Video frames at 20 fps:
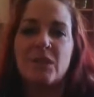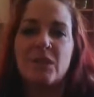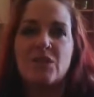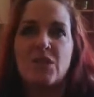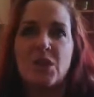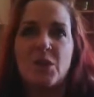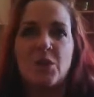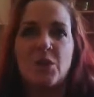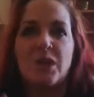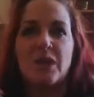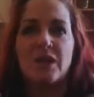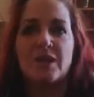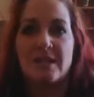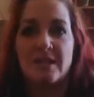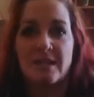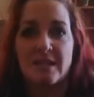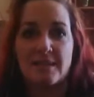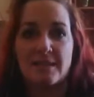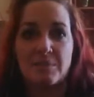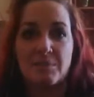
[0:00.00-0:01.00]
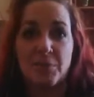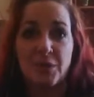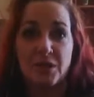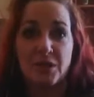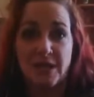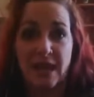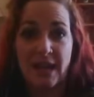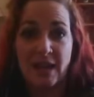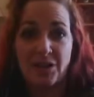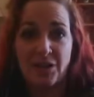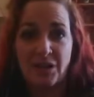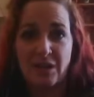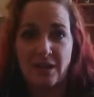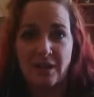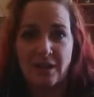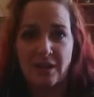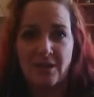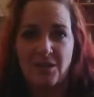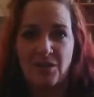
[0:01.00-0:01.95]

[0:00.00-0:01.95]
So there's this protection